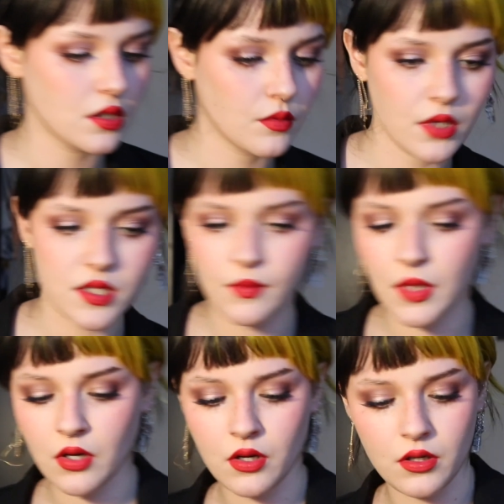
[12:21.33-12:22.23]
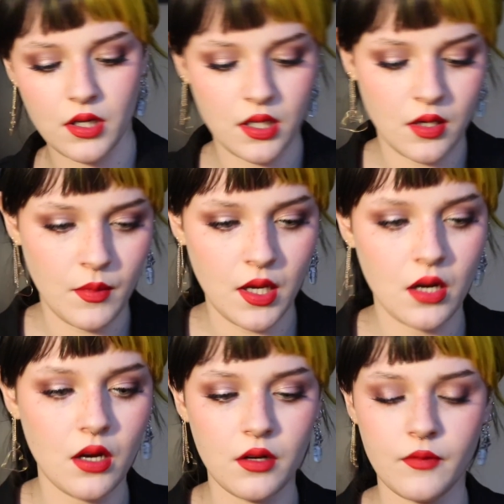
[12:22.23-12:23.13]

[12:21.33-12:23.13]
Where's a mirror? I need a mirror.